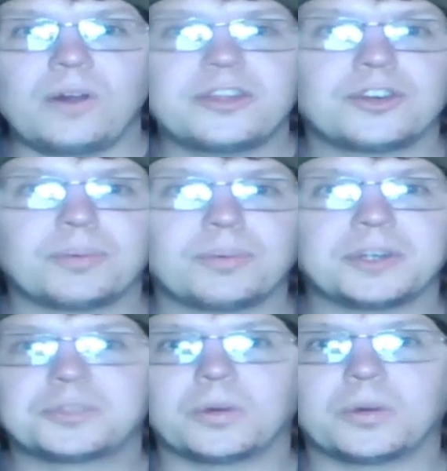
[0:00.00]

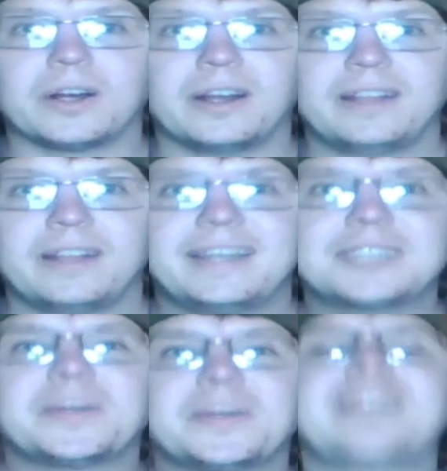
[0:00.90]
thunderbirds were. That's
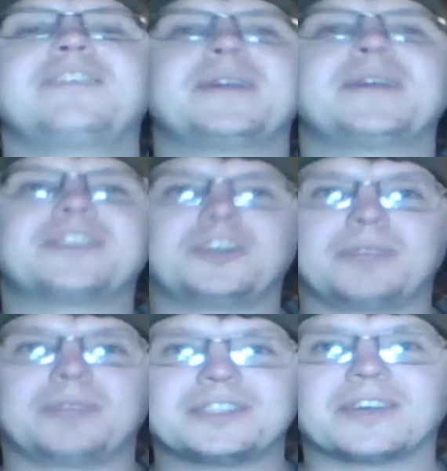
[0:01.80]
what I love about
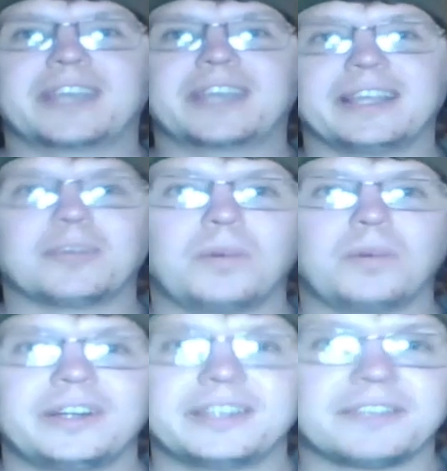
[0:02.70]
thunderbirds. Okay, like
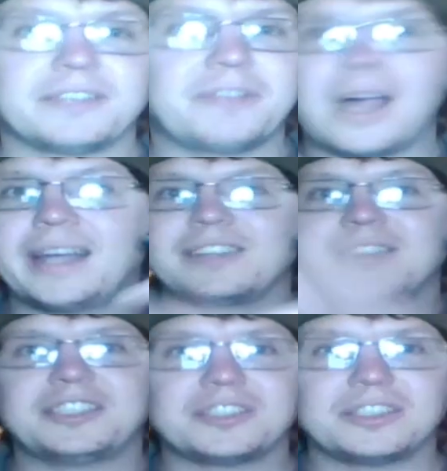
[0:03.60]
one, the flying
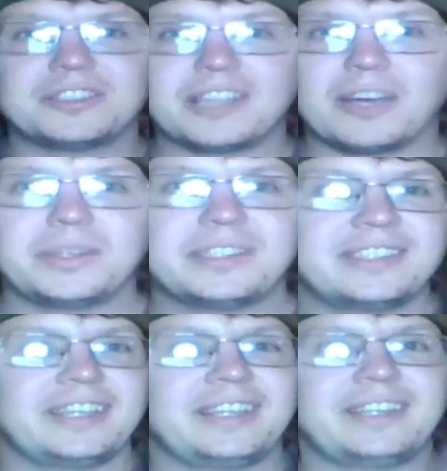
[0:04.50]
lizards that we
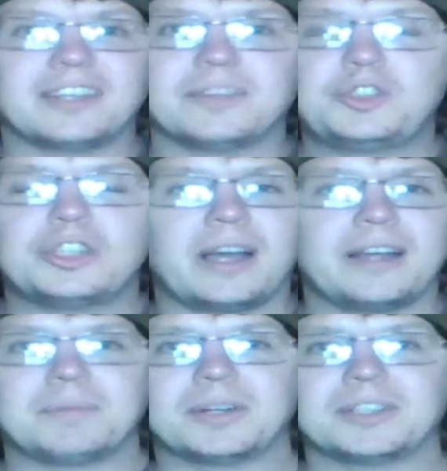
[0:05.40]
see, the
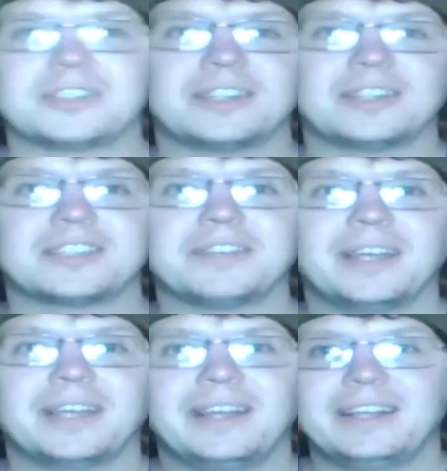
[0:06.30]
giant birds and all that stuff,
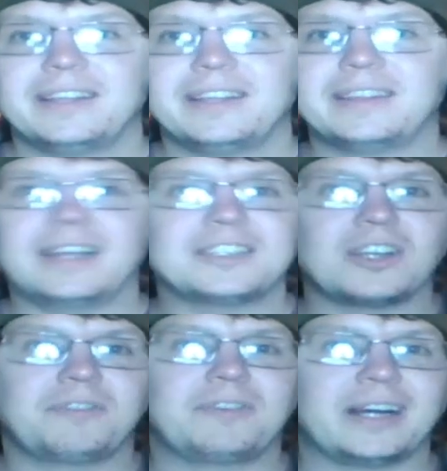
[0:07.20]
that's all
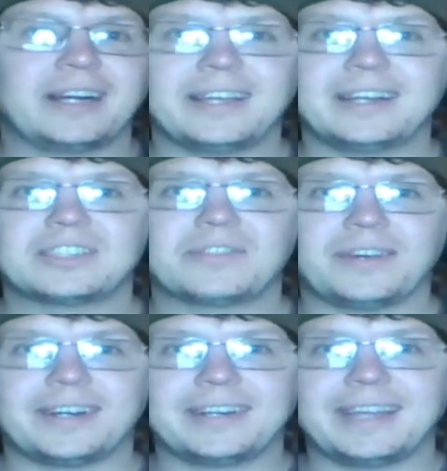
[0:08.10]
fine and it's
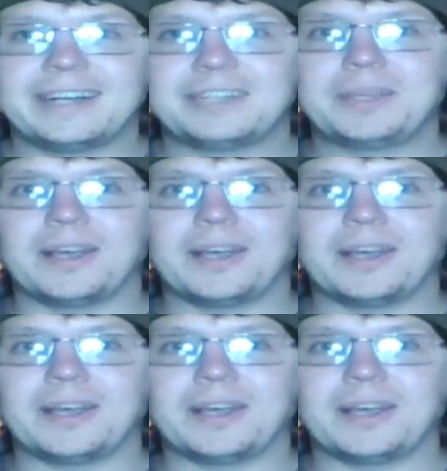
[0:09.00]
fun and it'd be